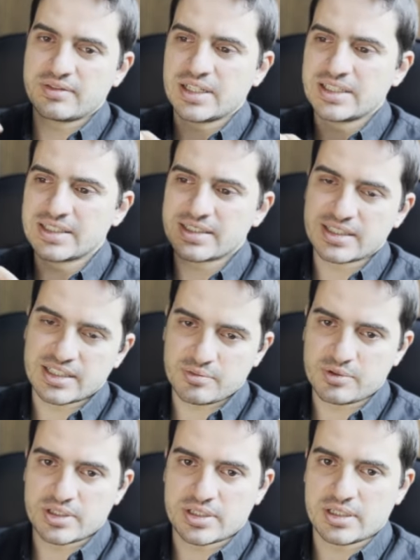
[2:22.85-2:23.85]

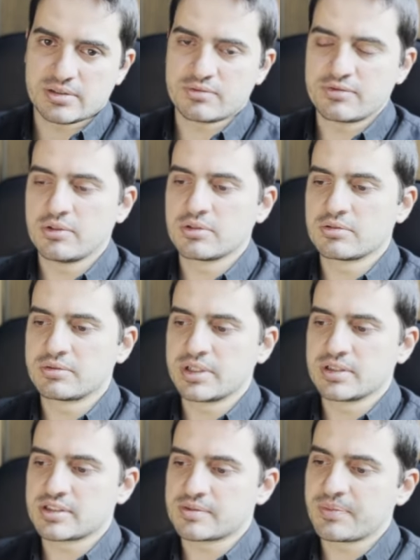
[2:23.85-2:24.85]
96%
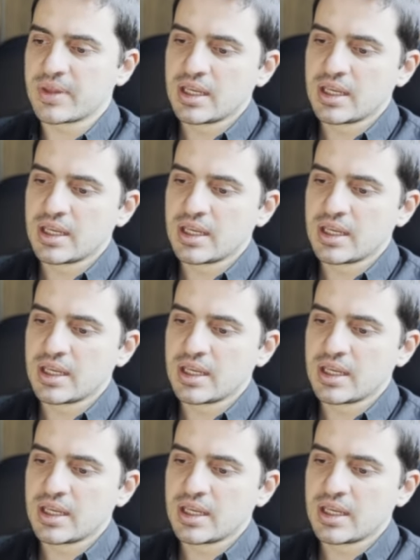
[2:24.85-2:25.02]
photorealism.